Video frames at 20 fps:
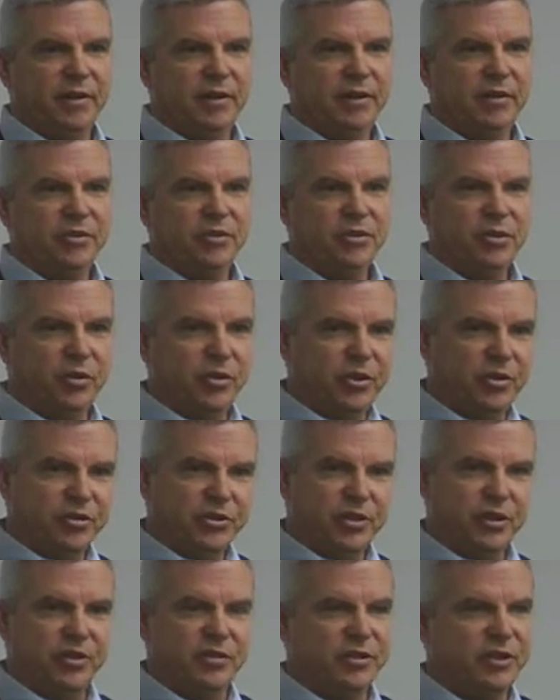Soils,
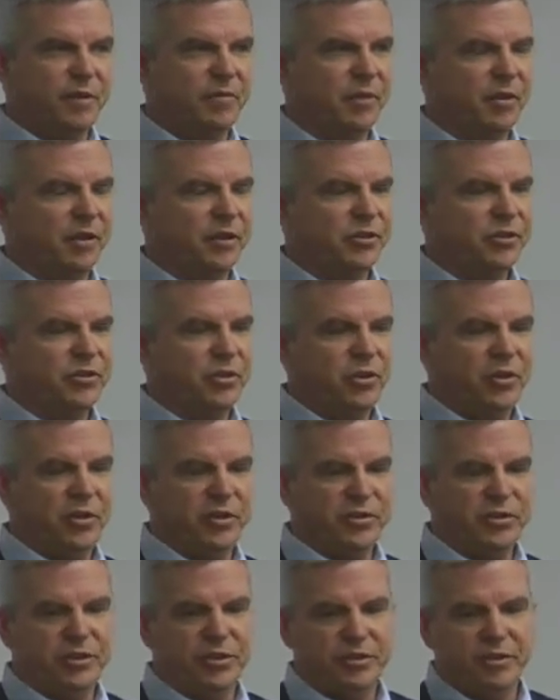it goes up a little.
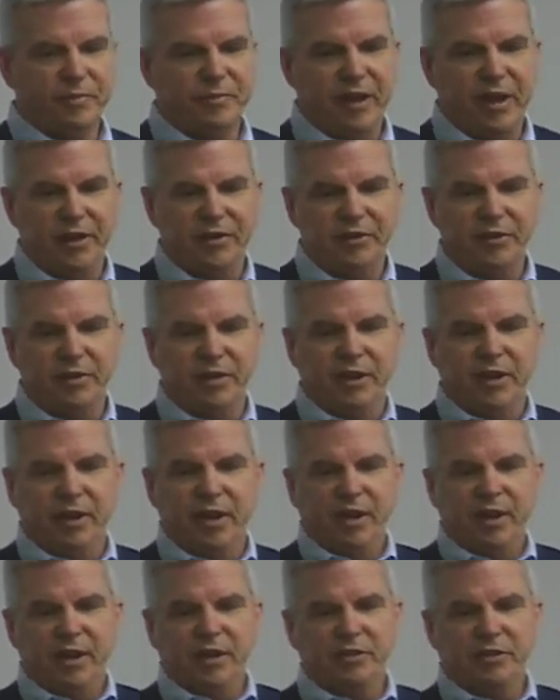Soils, it's
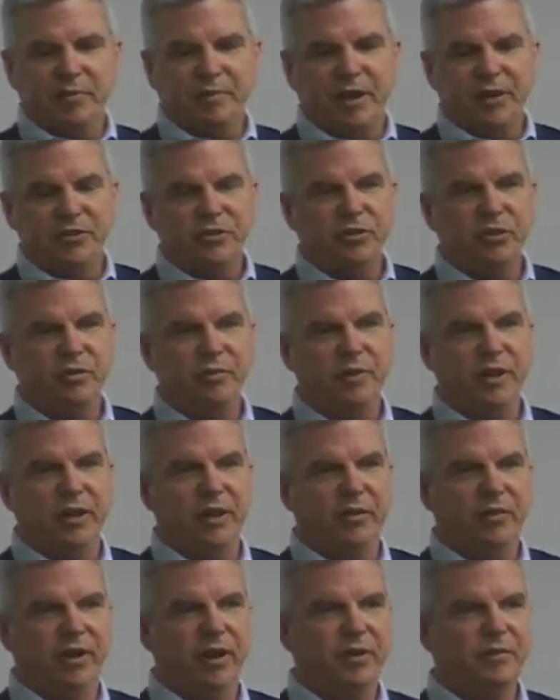about 2
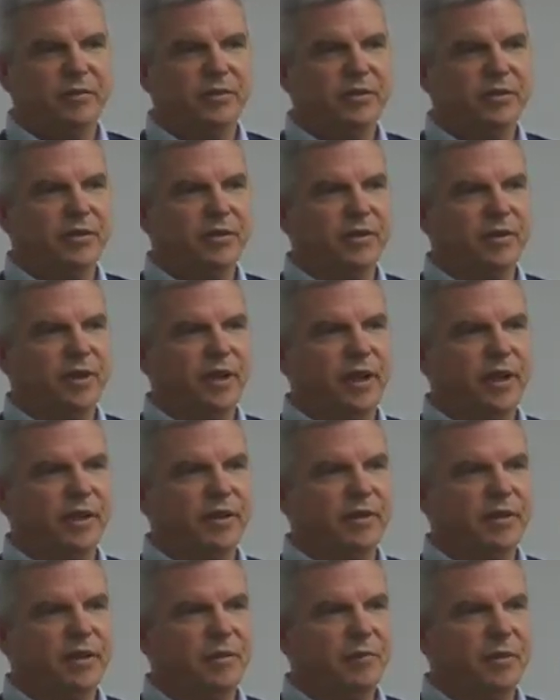millirems, okay?
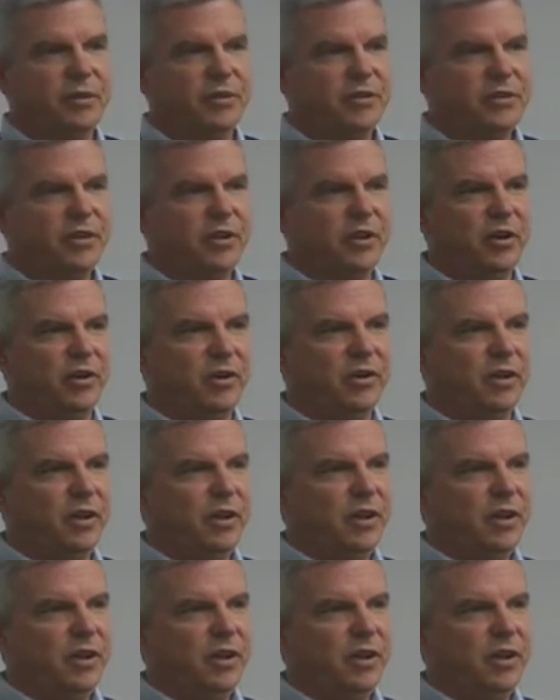But still,